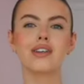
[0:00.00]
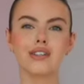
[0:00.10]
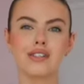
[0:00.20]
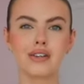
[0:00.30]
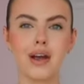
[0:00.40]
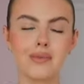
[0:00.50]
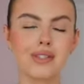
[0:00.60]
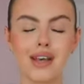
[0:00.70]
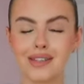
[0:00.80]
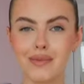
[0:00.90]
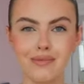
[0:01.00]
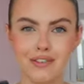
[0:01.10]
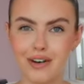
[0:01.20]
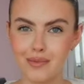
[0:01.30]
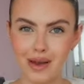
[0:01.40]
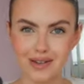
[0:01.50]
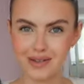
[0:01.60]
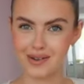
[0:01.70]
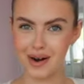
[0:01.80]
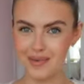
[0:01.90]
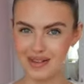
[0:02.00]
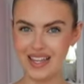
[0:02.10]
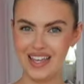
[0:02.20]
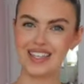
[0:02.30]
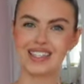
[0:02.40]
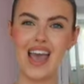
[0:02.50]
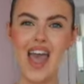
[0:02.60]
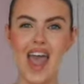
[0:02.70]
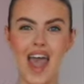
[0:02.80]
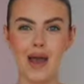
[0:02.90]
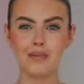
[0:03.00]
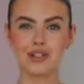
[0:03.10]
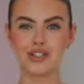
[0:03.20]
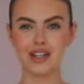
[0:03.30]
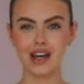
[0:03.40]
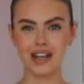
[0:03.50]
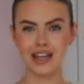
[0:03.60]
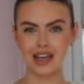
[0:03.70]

you describe this as, I'm very bad at describing things, but it's just kind of like